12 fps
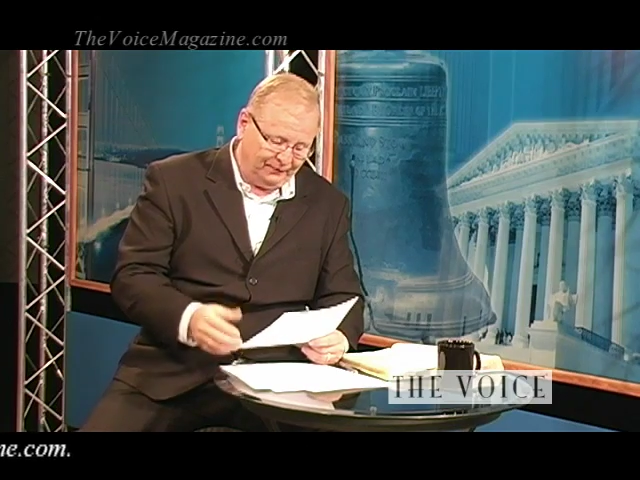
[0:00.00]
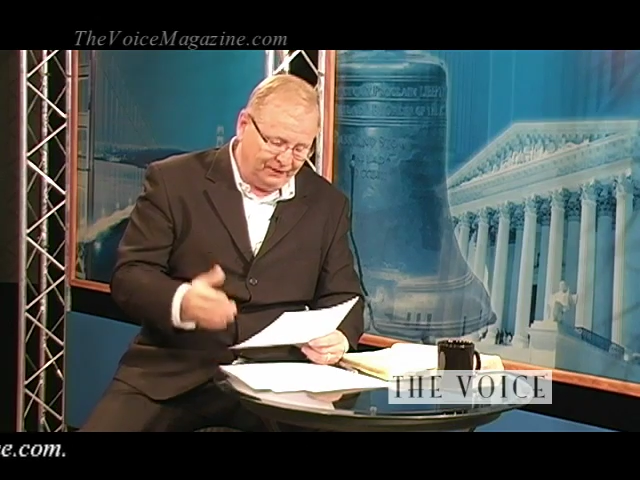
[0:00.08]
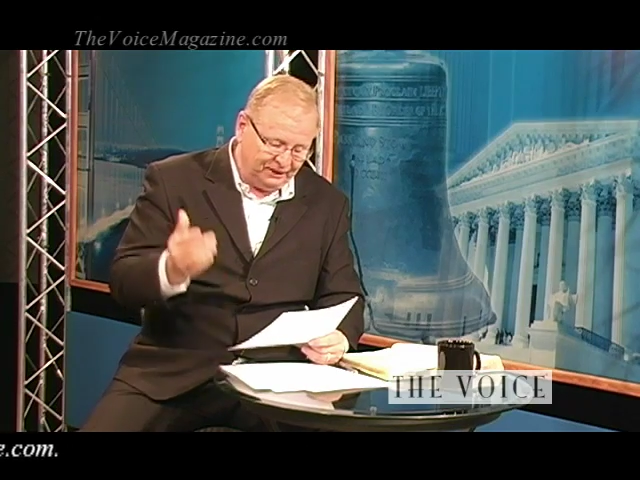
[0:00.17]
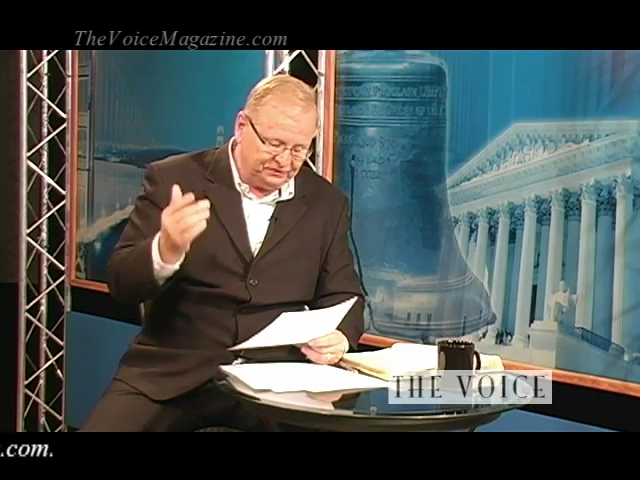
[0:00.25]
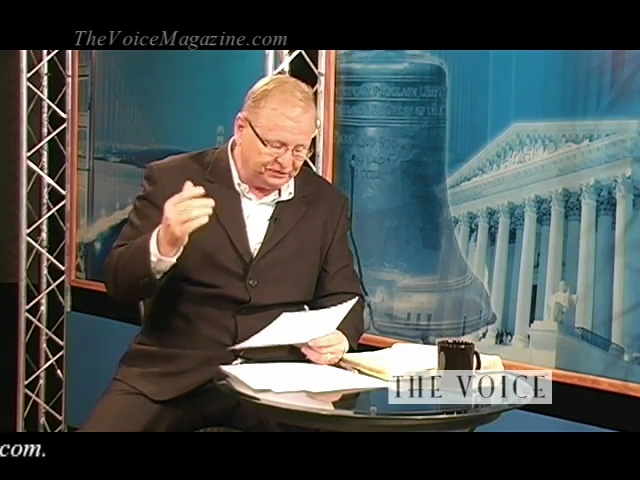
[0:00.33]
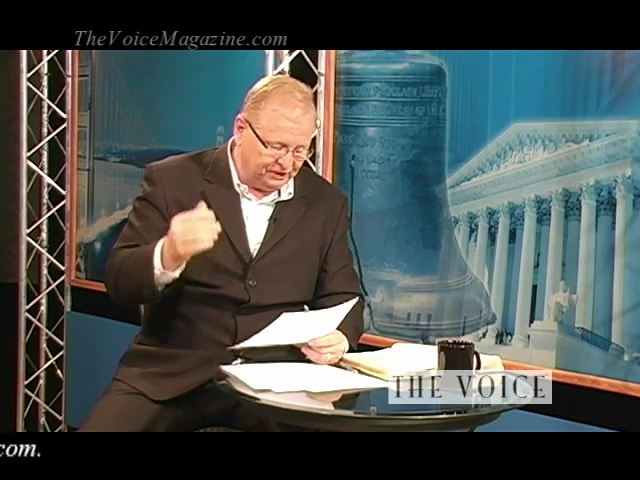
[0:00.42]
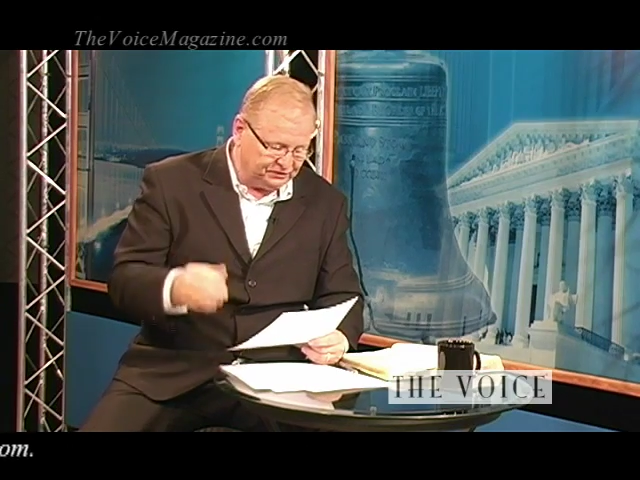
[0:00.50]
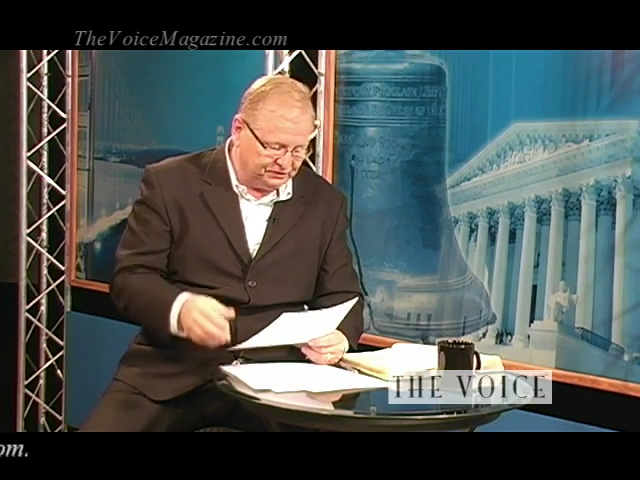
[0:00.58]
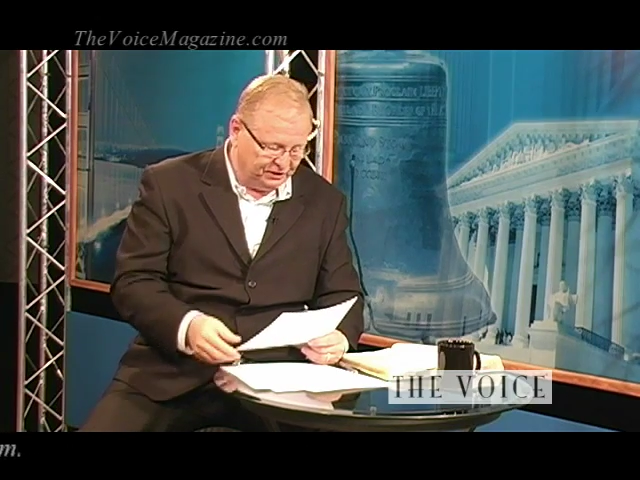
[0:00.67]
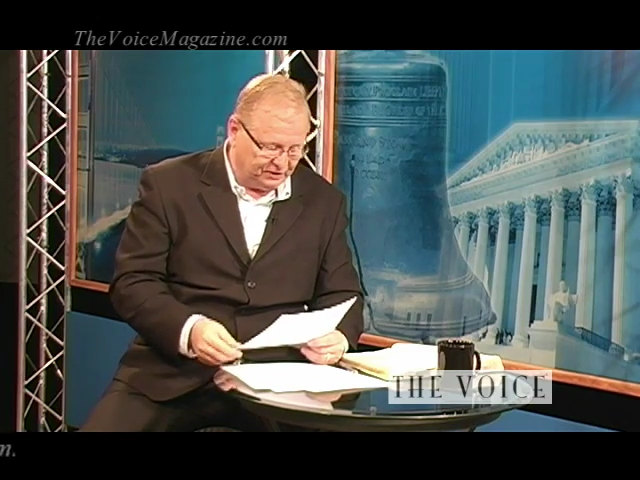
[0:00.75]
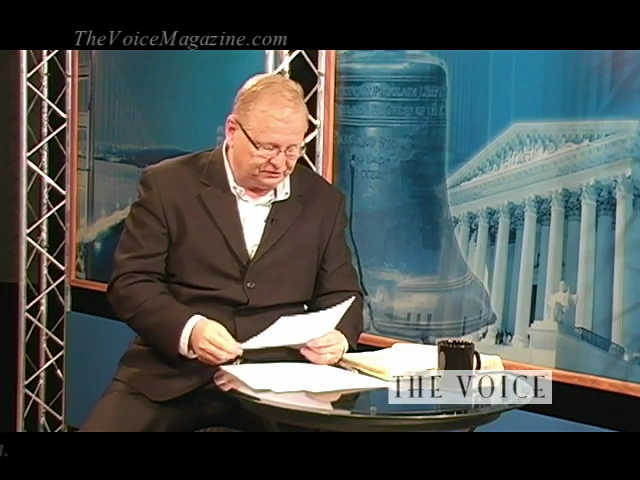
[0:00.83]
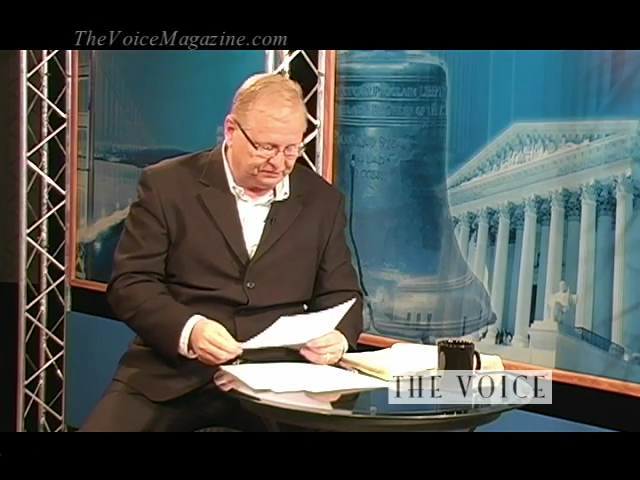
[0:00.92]
And then he
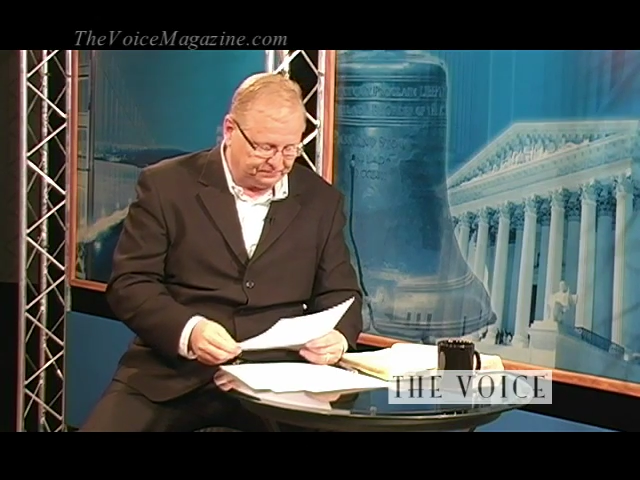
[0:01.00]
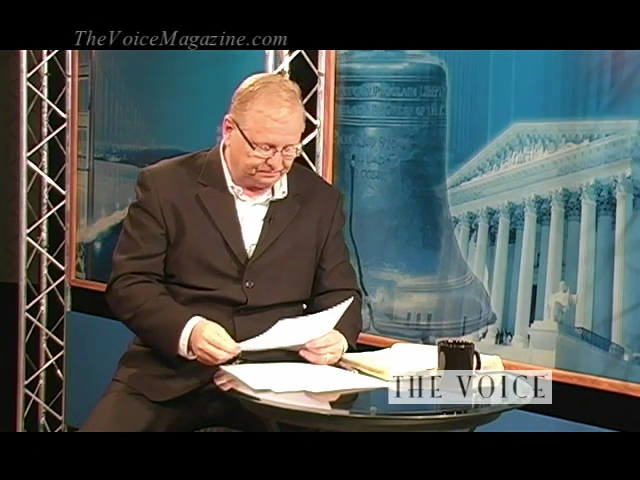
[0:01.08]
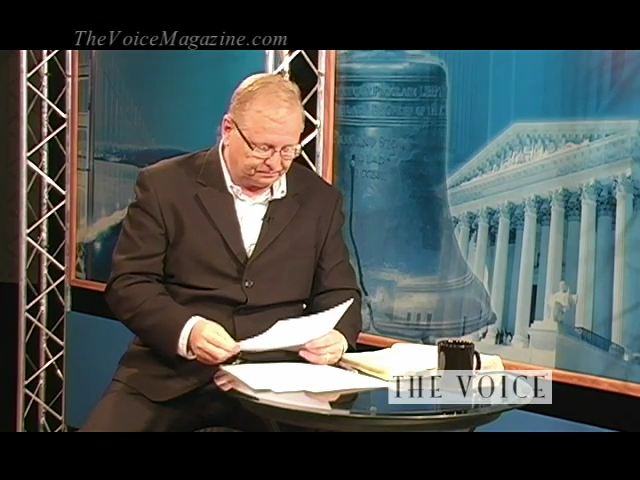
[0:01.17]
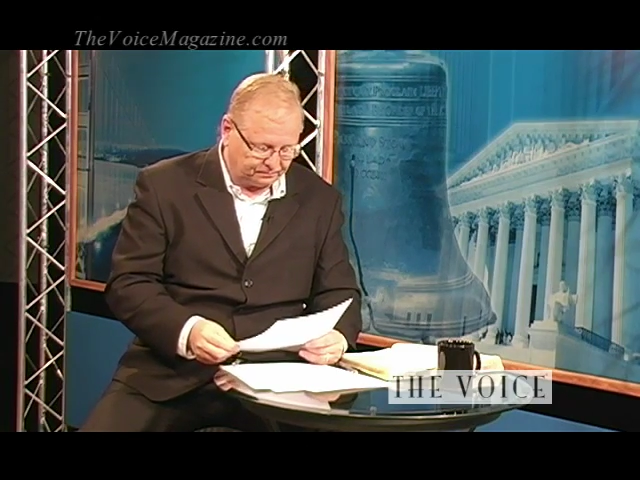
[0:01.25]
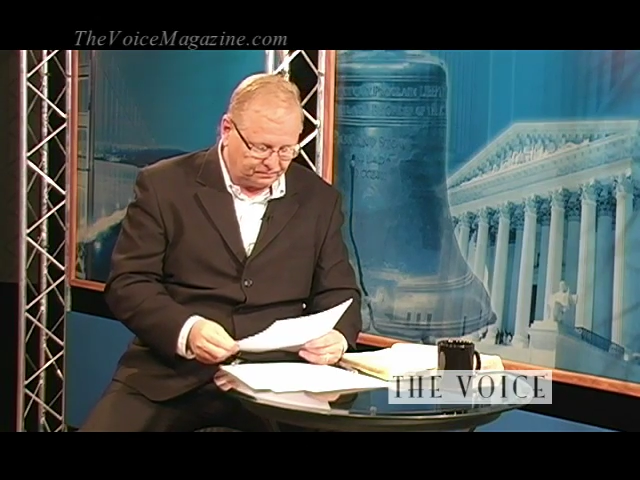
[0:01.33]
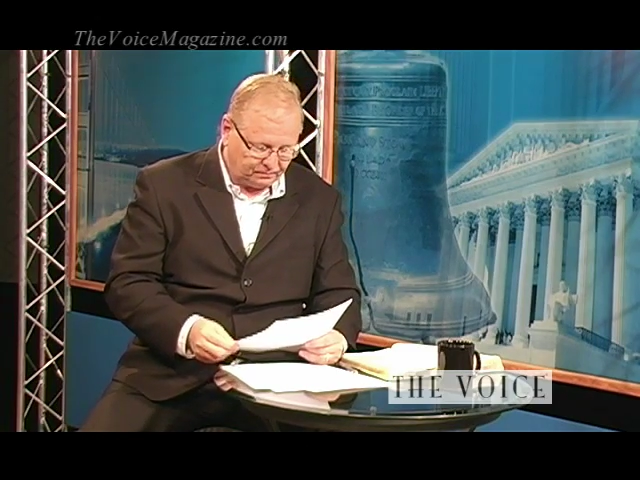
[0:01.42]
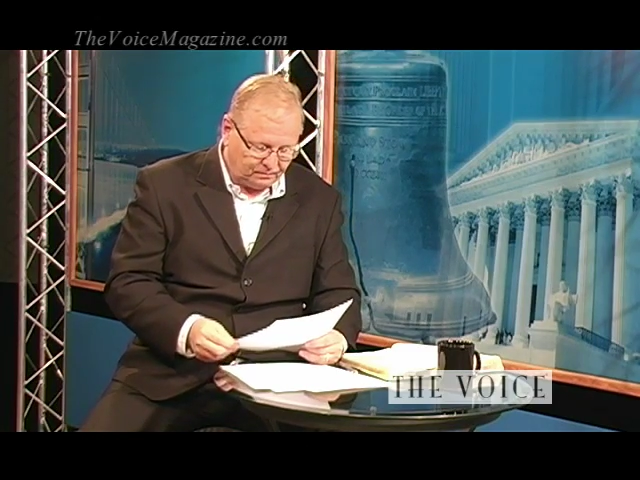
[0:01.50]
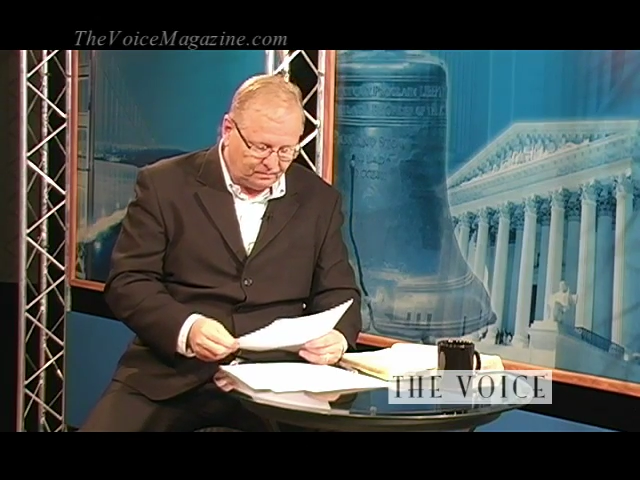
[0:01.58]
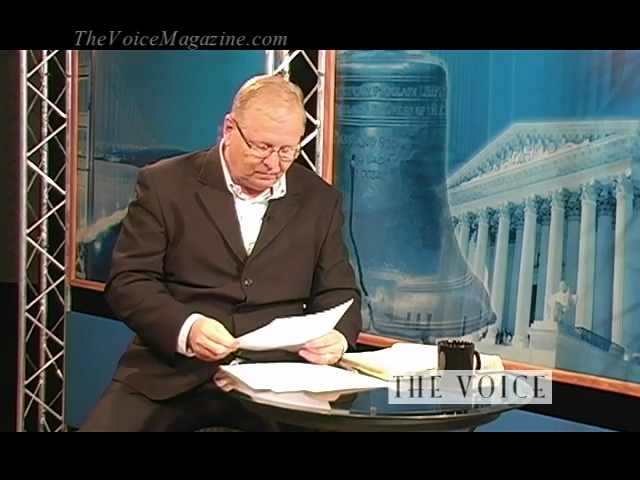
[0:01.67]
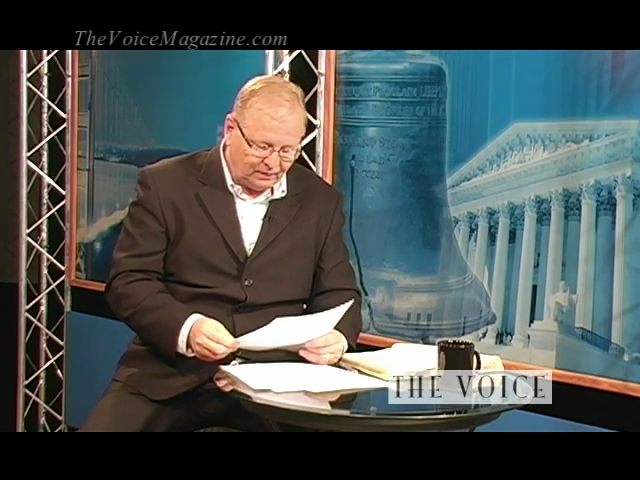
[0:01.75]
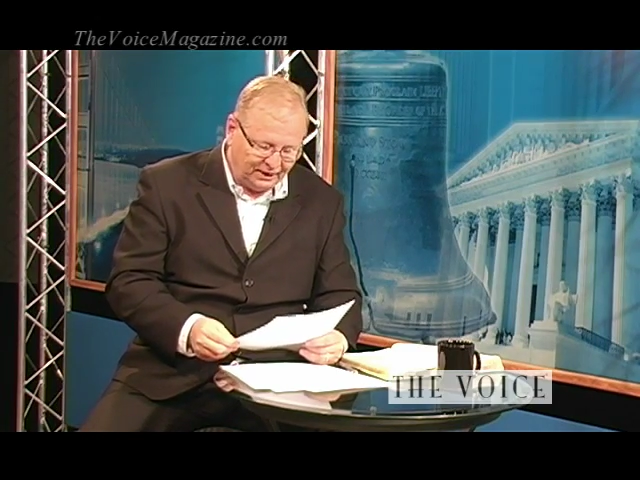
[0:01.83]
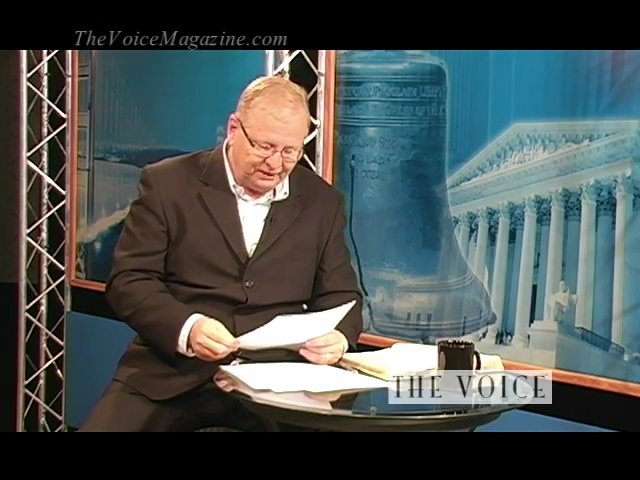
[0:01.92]
says this.
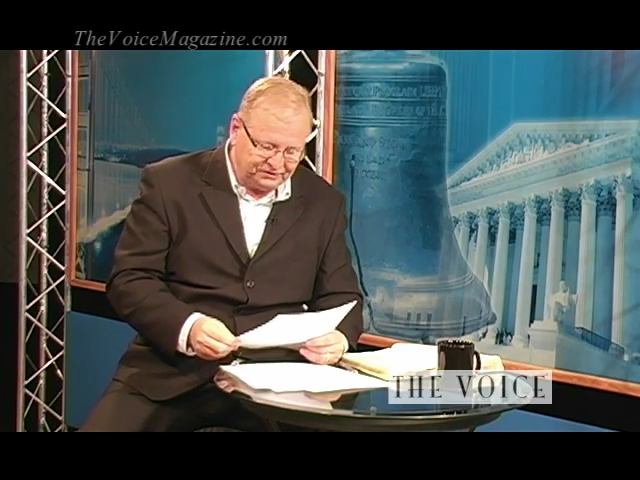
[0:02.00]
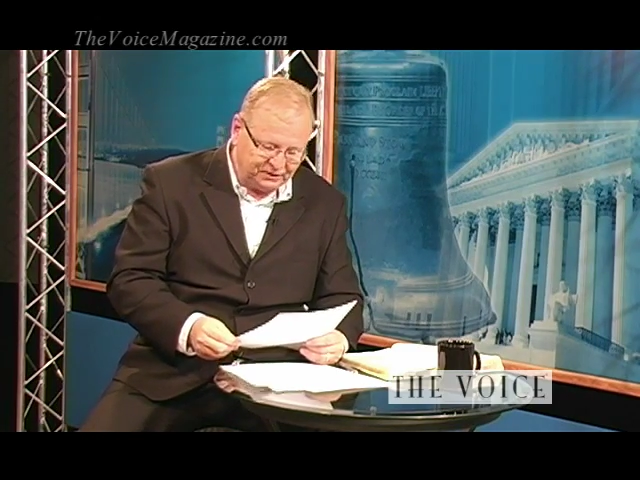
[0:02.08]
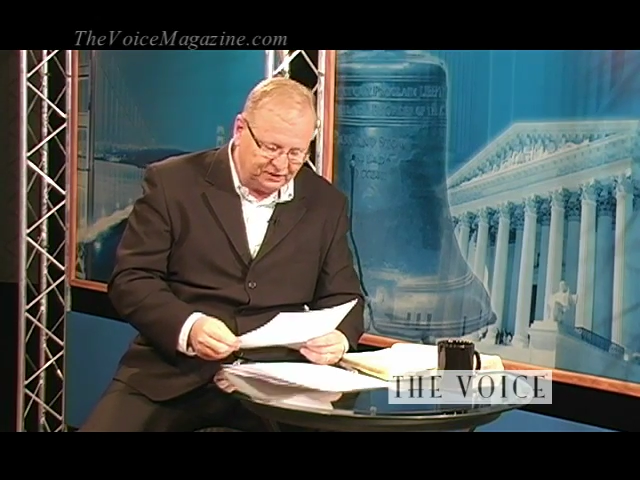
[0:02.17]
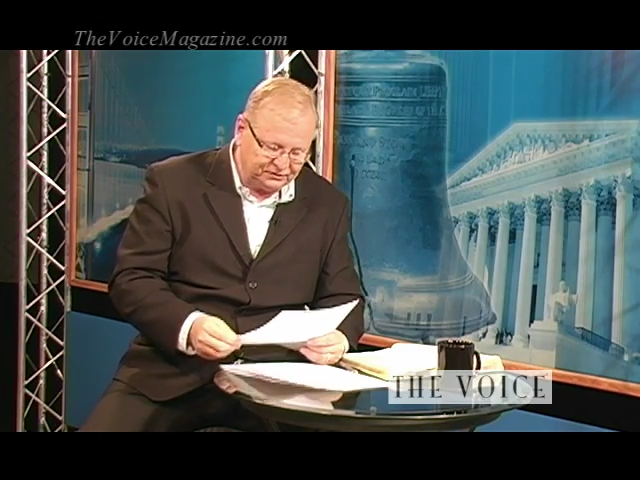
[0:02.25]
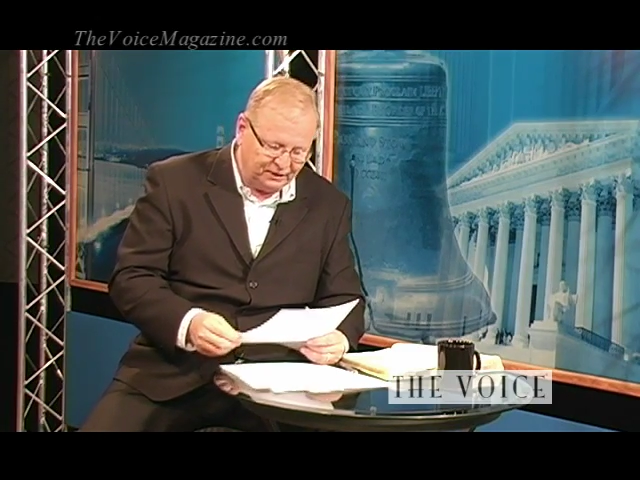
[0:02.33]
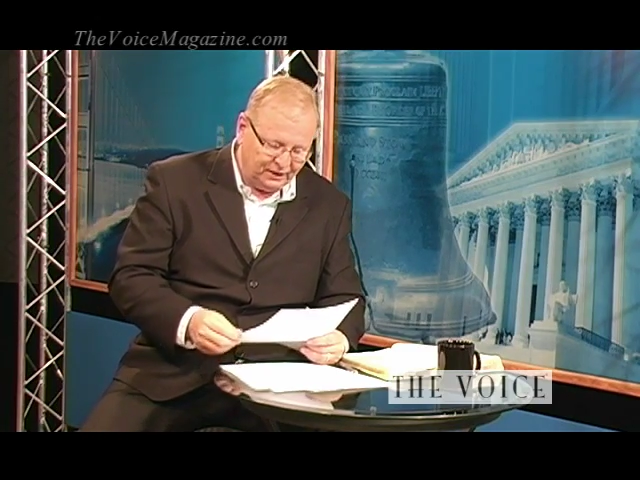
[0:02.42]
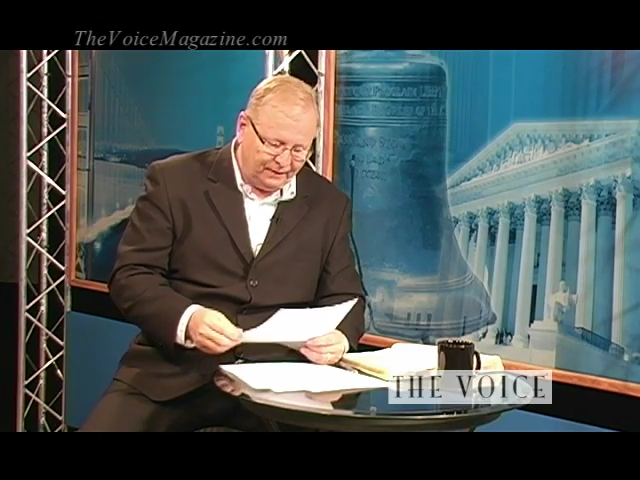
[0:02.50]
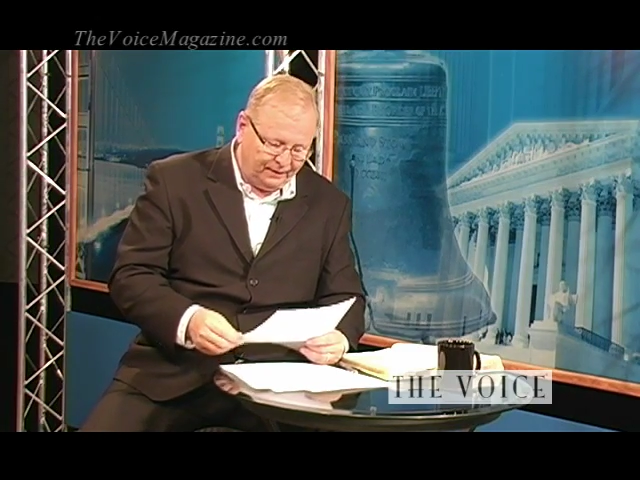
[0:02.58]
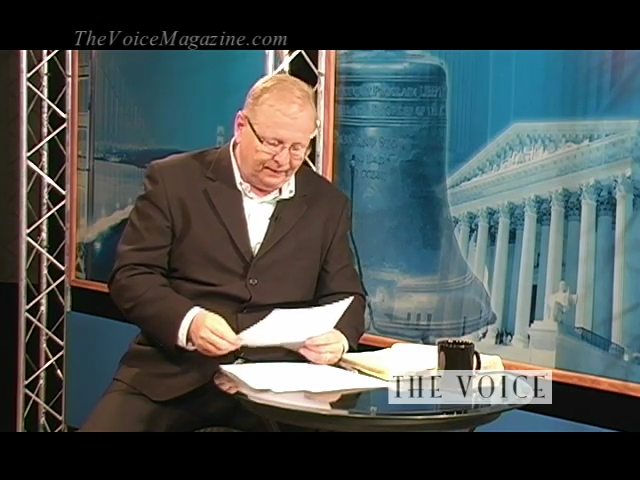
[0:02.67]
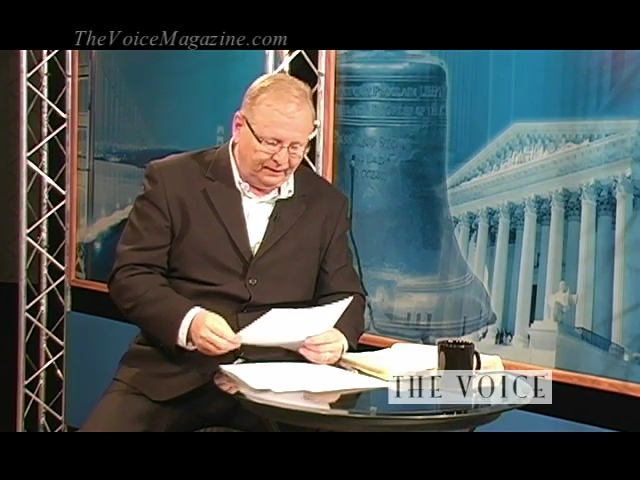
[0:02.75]
He says,